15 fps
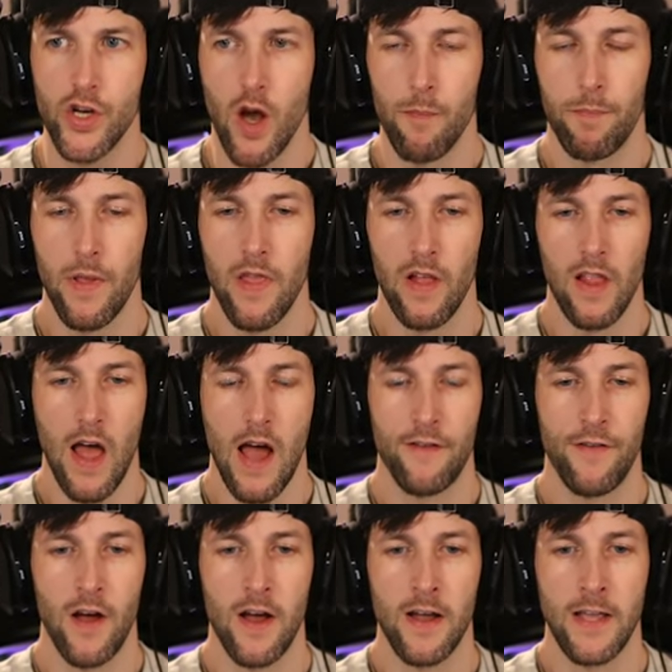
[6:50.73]
Jump in the
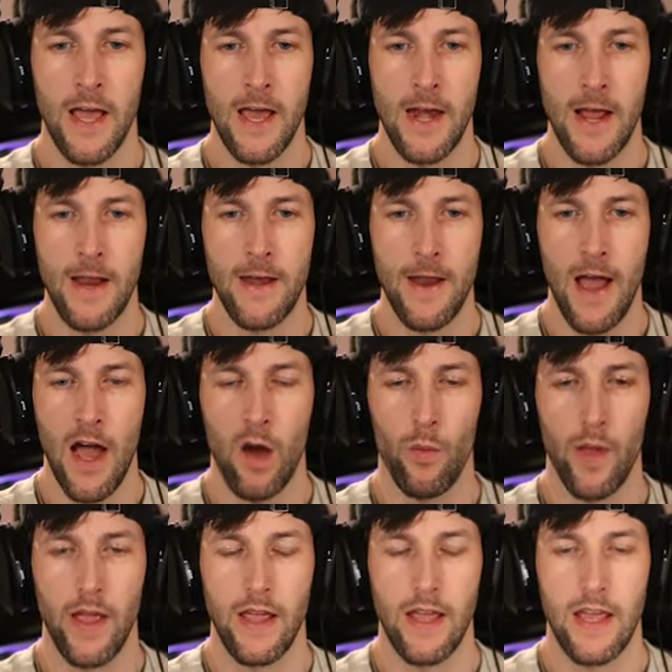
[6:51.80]
lava again, and
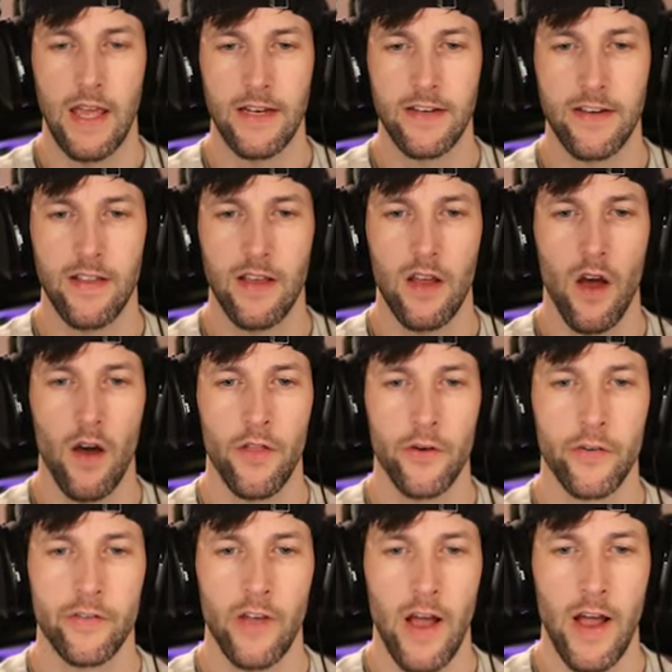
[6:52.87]
now we can get to the
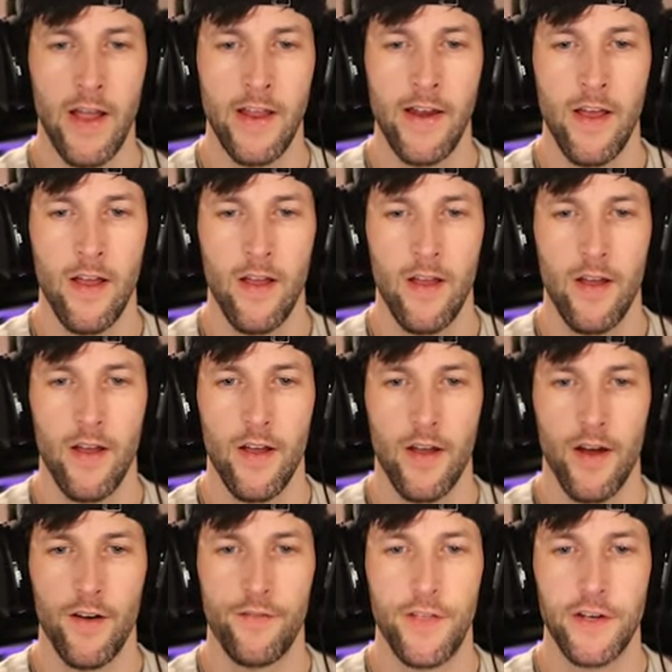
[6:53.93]
other side
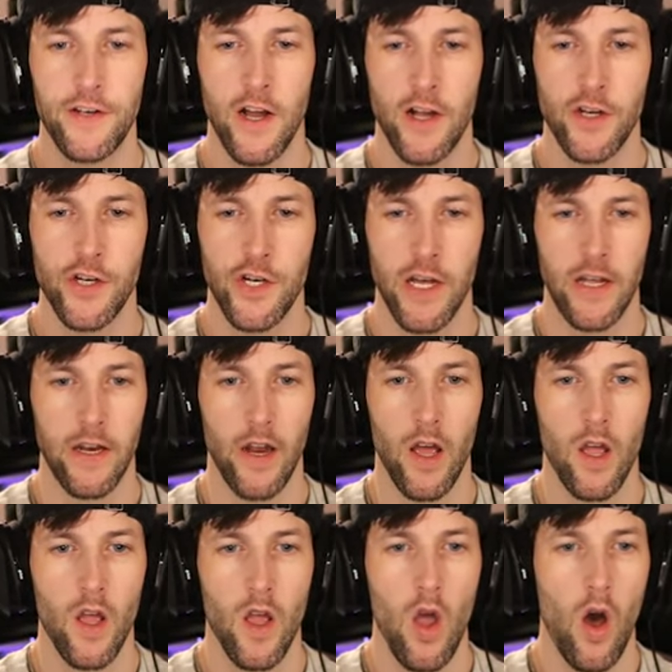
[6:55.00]
of the dungeon.
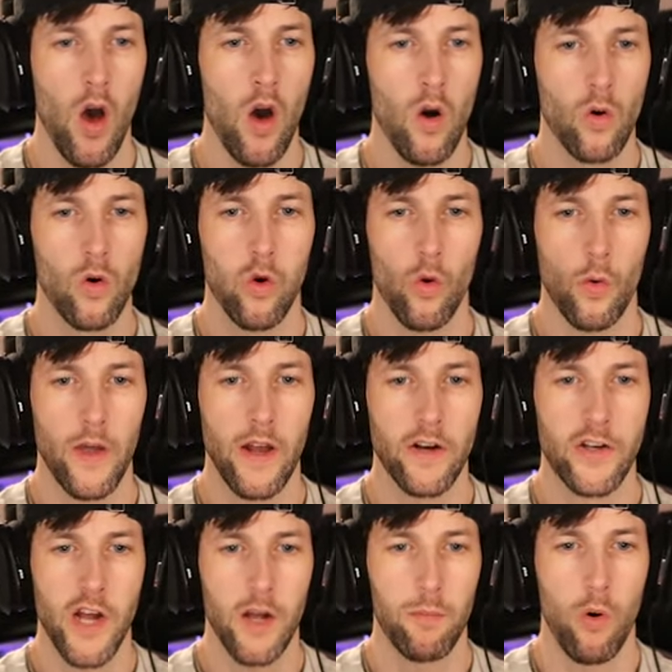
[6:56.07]
Oh, cool, we had
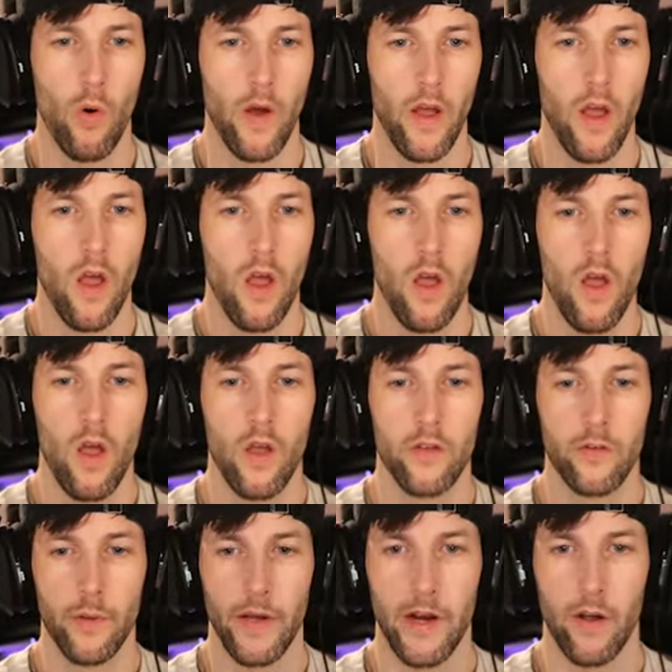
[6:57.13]
a checkpoint.
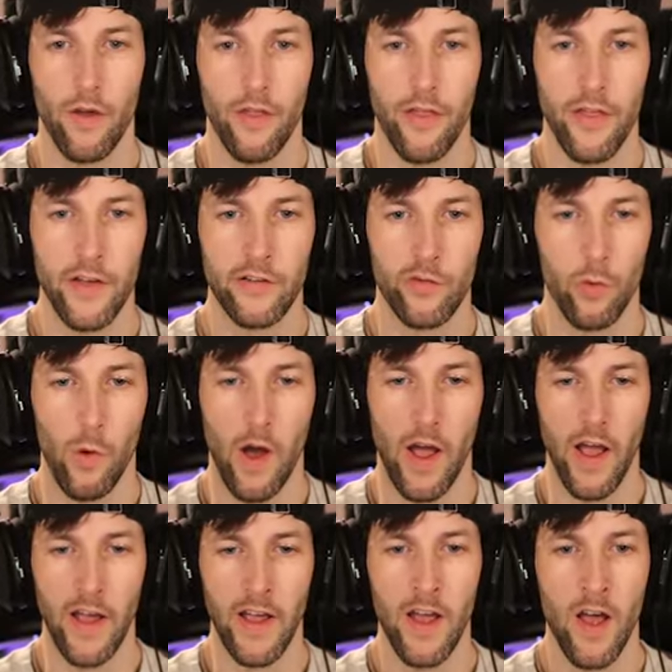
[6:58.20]
So we gotta go this
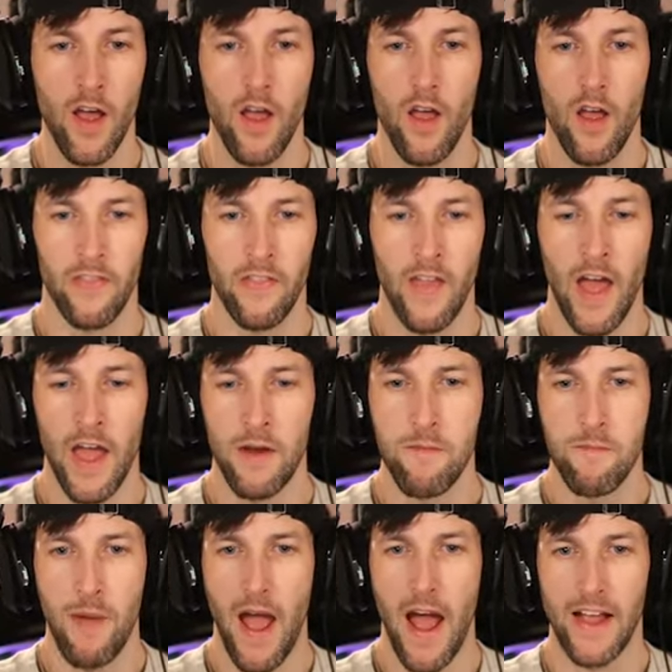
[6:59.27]
way, and
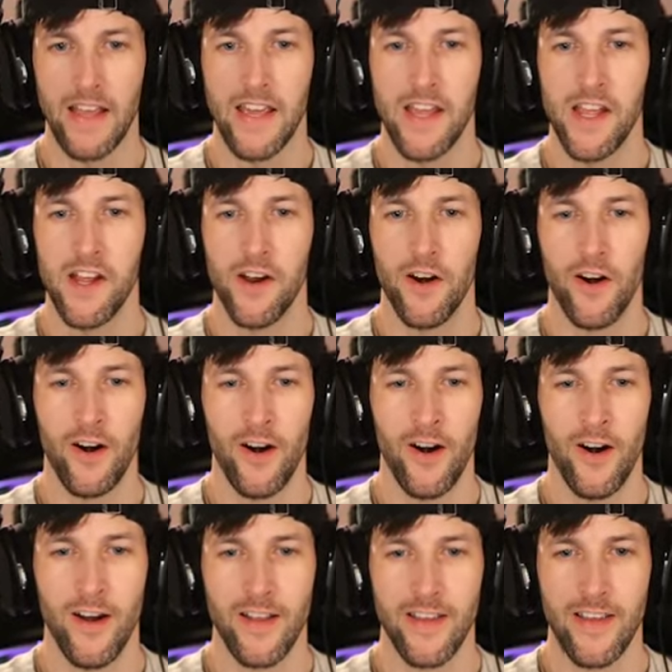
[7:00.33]
then back
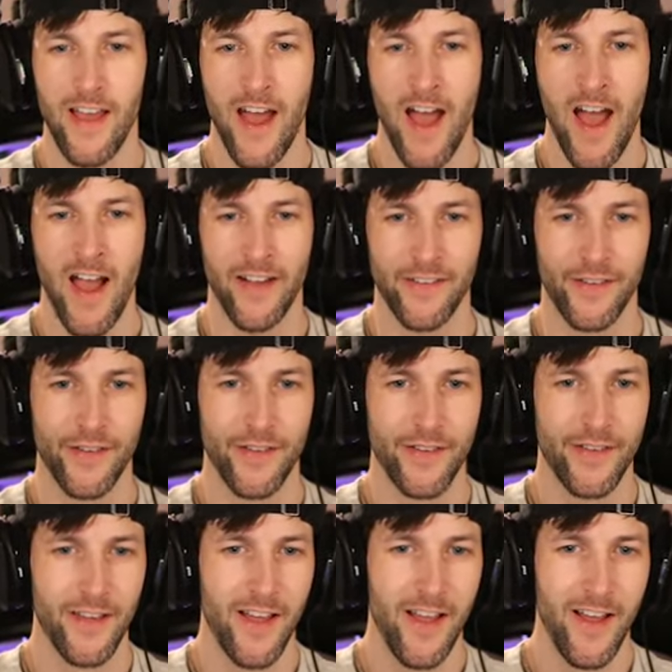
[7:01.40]
here.
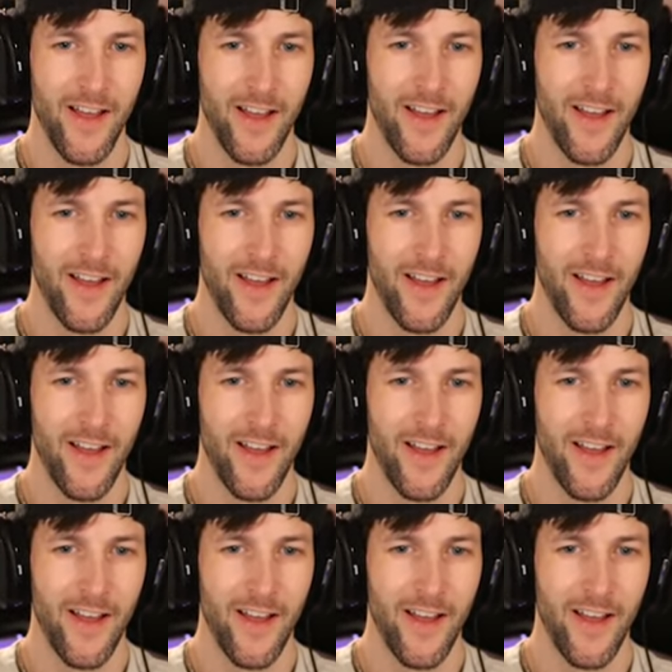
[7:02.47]
Yes!